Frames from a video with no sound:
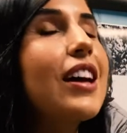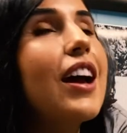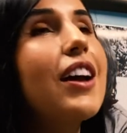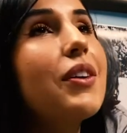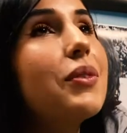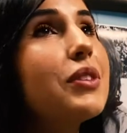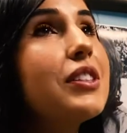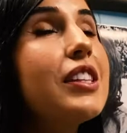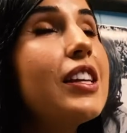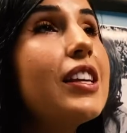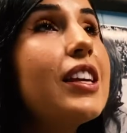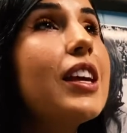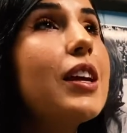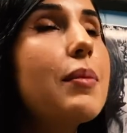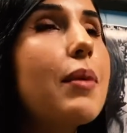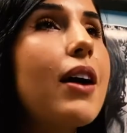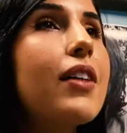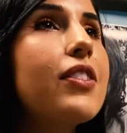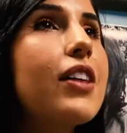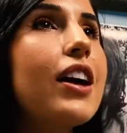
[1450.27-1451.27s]
I was thinking
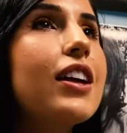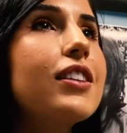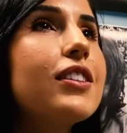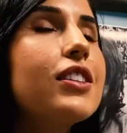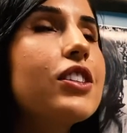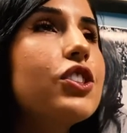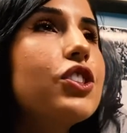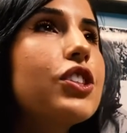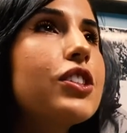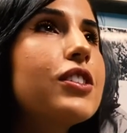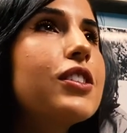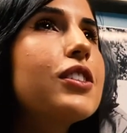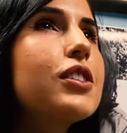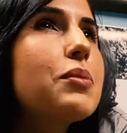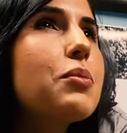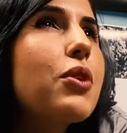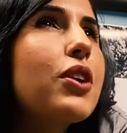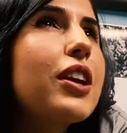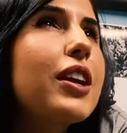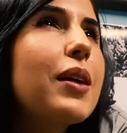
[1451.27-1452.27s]
about that just this
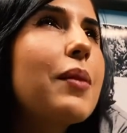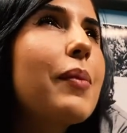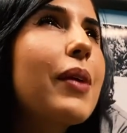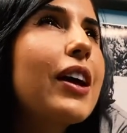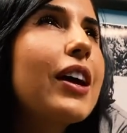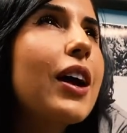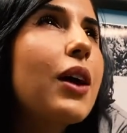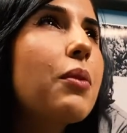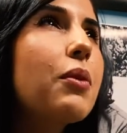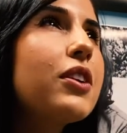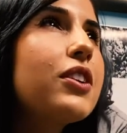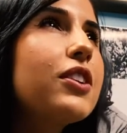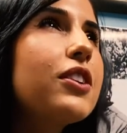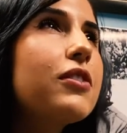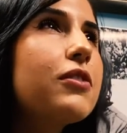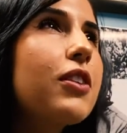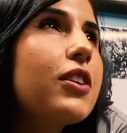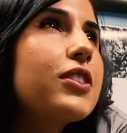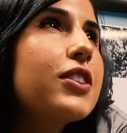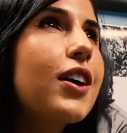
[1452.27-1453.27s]
morning. I'm like, I wonder
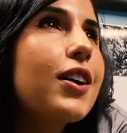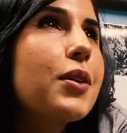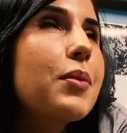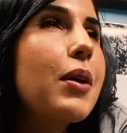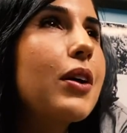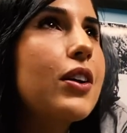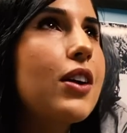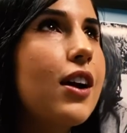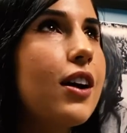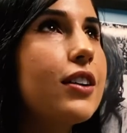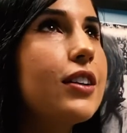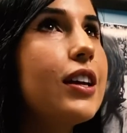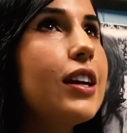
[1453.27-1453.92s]
if I'll talk about God.